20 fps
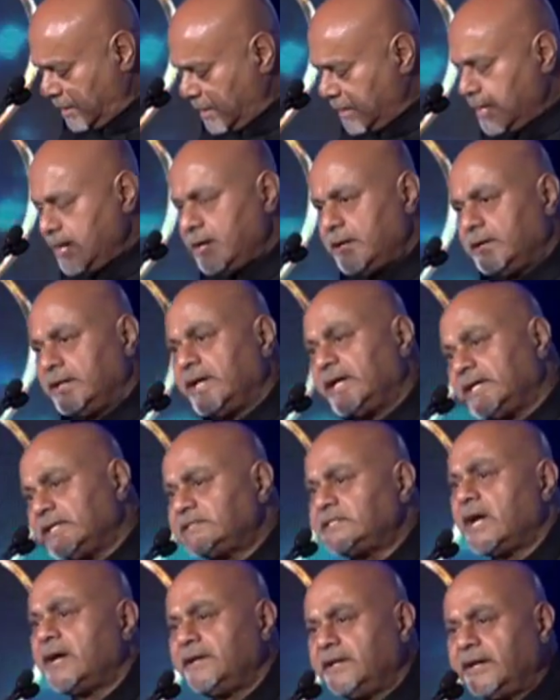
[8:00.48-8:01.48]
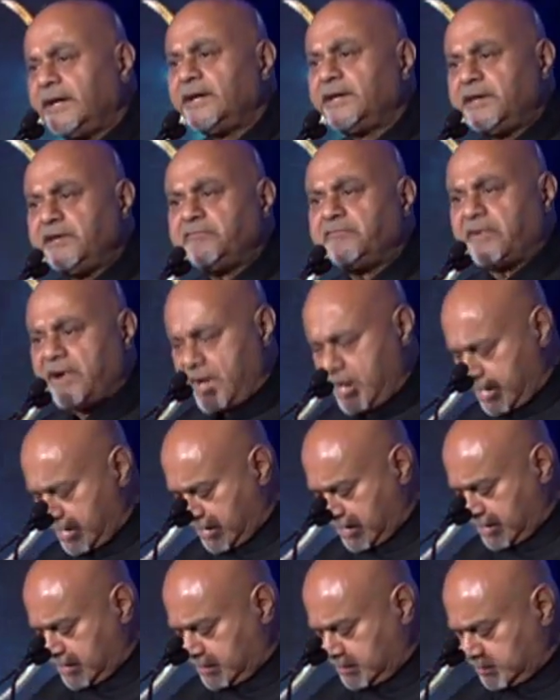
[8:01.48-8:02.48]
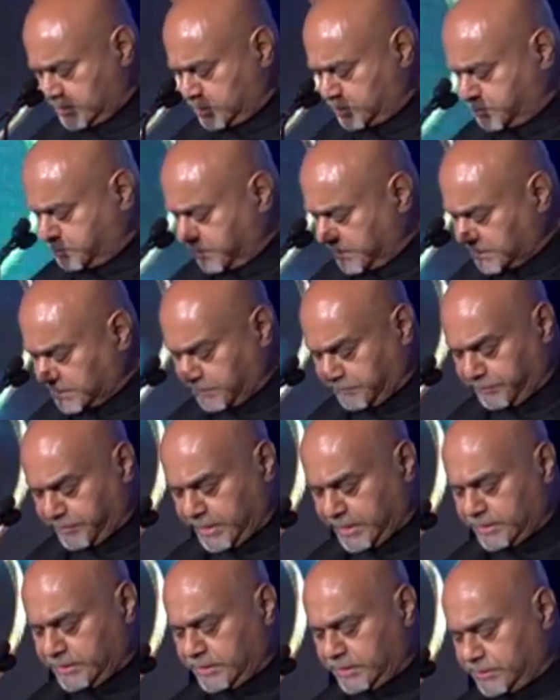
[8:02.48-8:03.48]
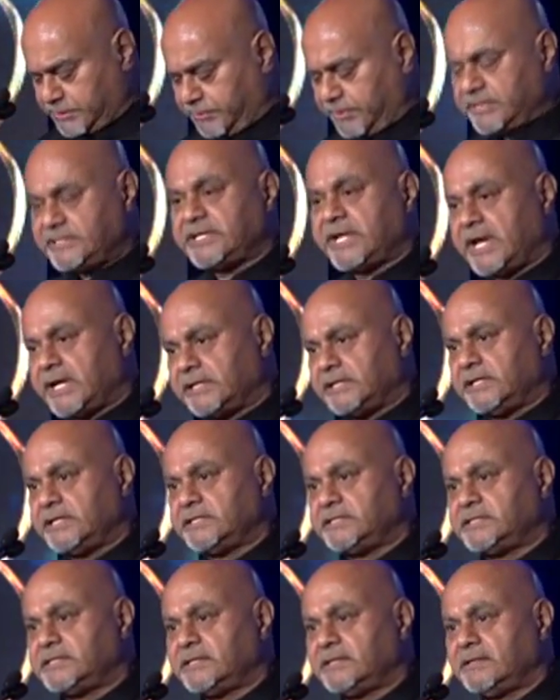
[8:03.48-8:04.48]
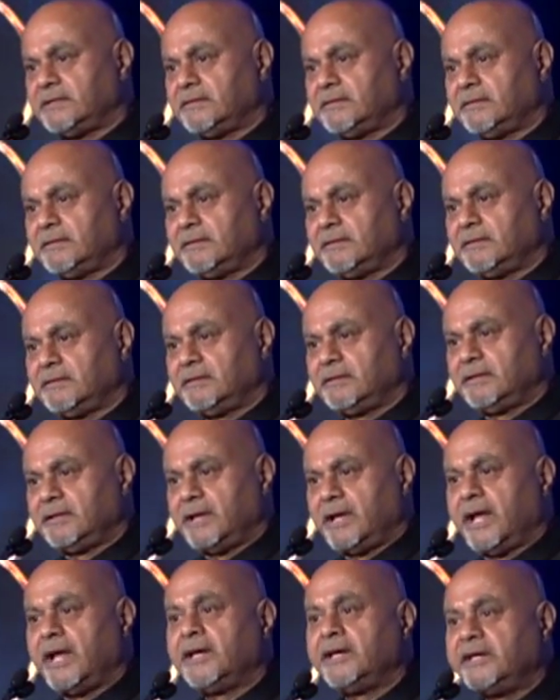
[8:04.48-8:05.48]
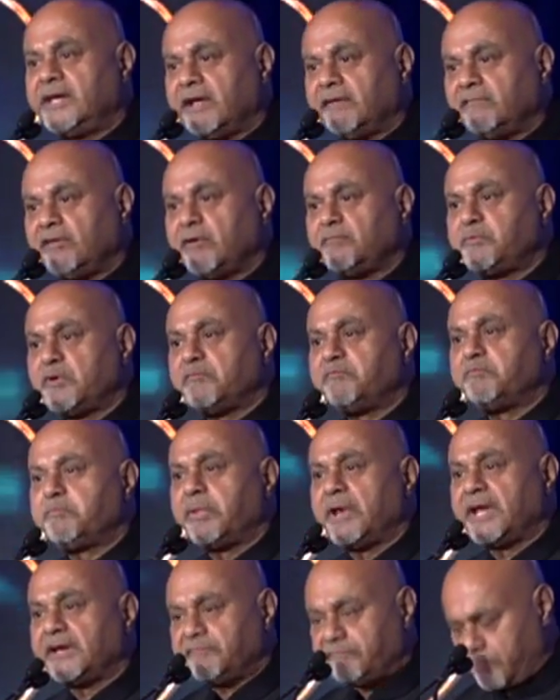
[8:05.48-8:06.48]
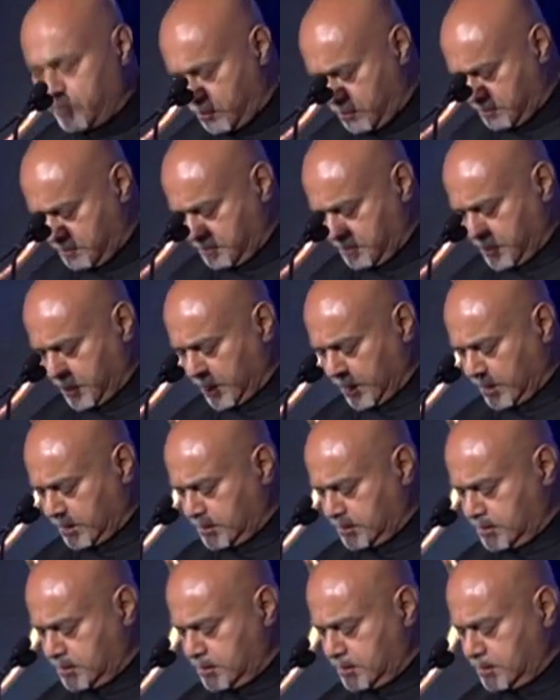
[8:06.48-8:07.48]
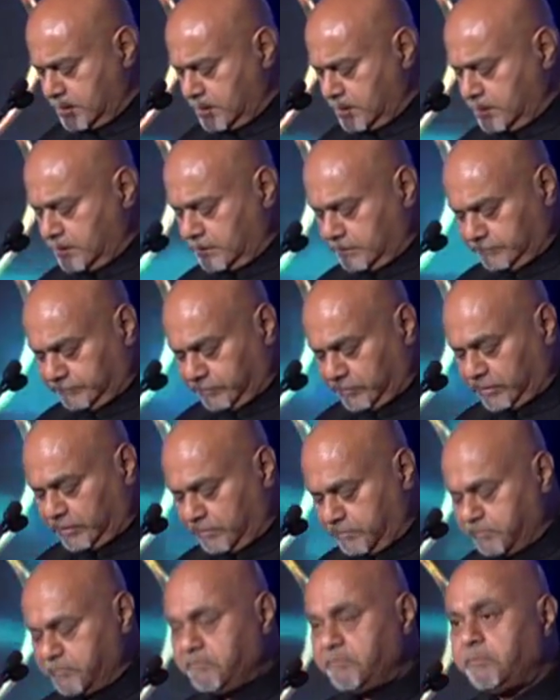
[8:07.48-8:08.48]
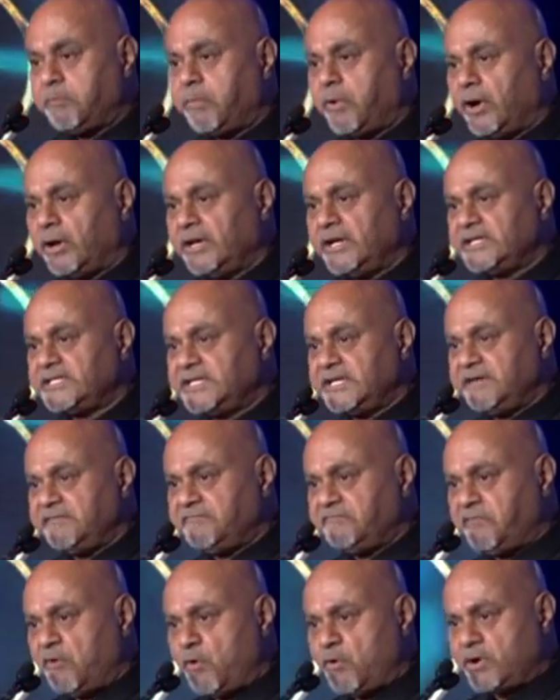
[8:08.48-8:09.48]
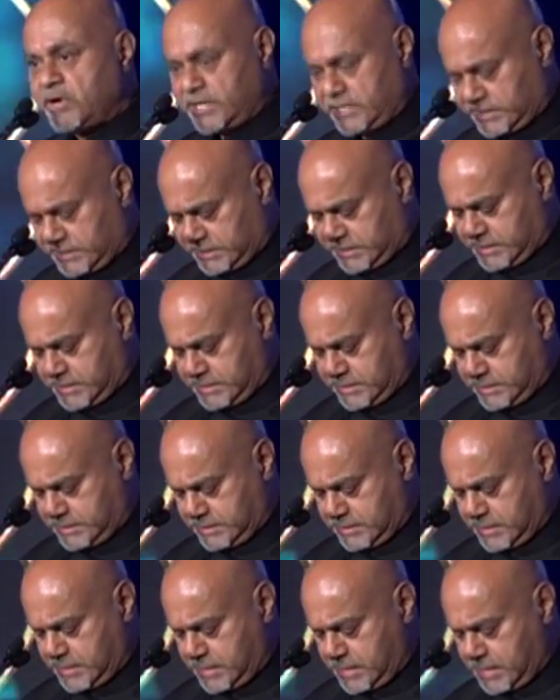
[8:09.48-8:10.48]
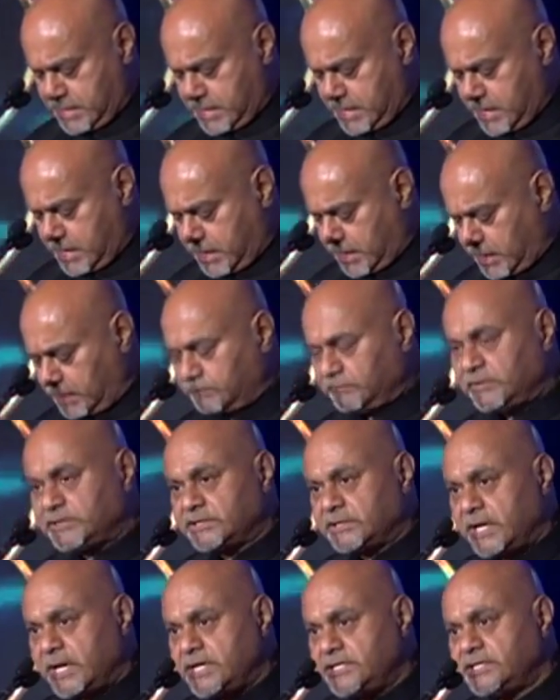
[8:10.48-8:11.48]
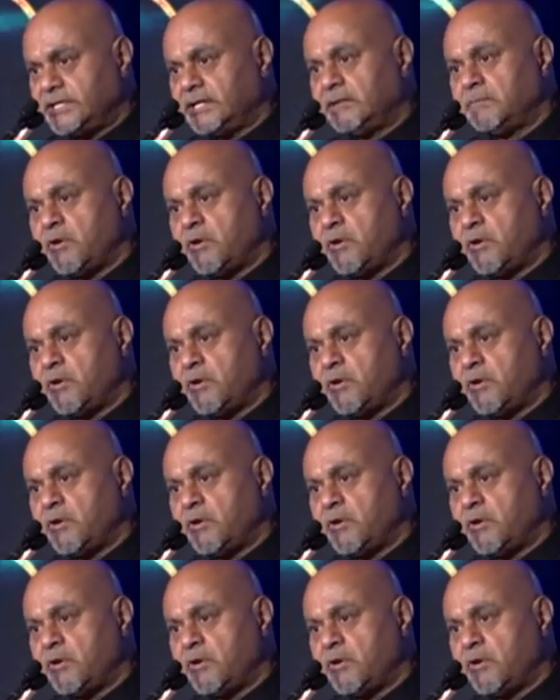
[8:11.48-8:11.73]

us identify specific industry sectors and develop a platform for a policy-focused conversation amongst